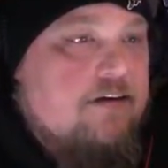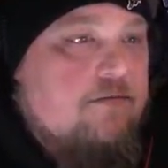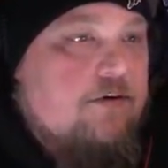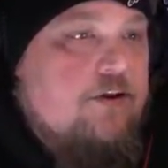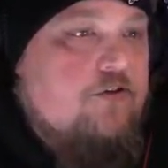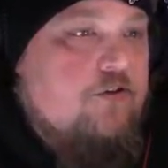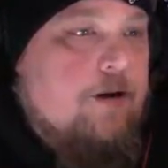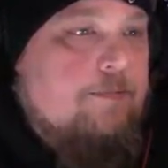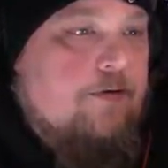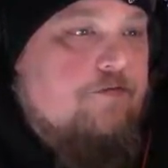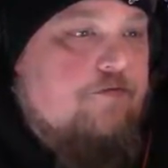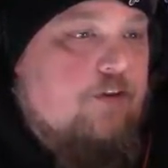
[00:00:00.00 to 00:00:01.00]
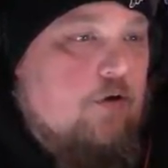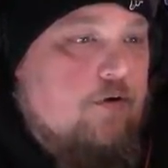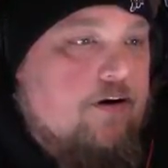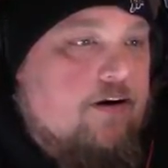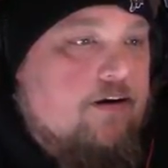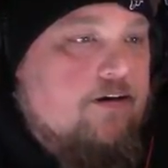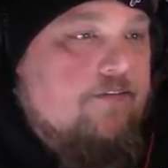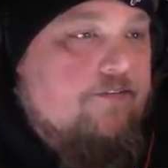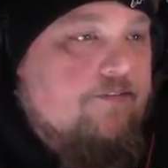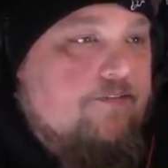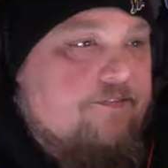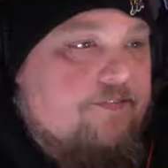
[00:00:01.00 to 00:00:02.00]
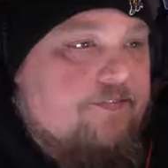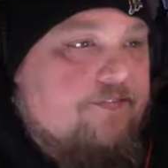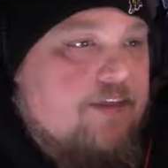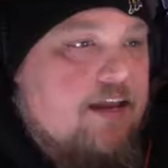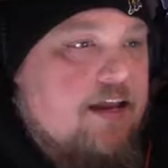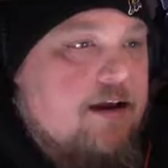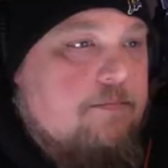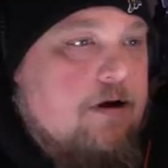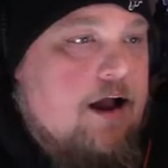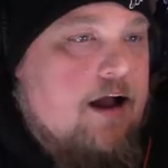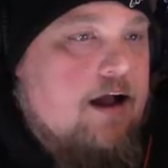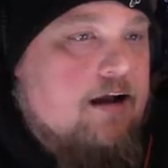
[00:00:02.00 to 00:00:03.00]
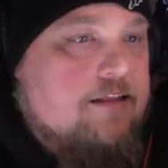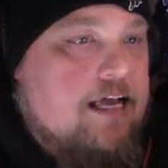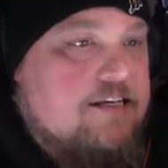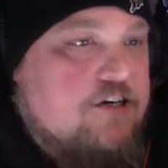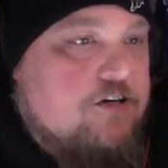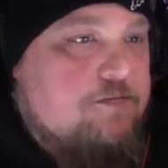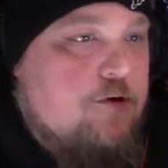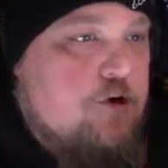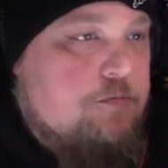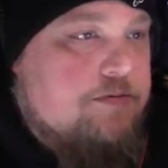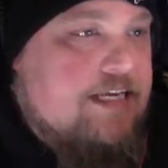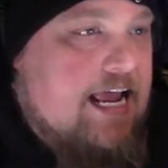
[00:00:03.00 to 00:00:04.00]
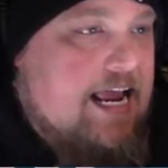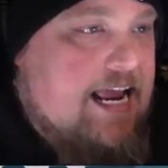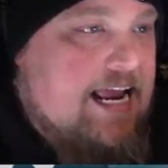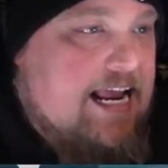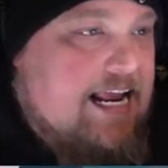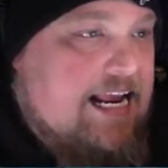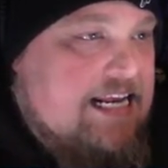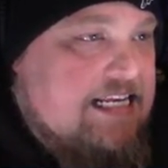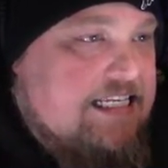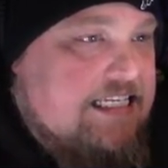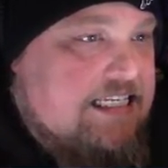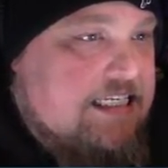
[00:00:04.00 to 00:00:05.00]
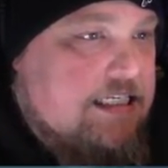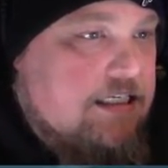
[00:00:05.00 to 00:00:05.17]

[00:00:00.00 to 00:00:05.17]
What are you doing up there floating? Brock Lesnar's poop stains.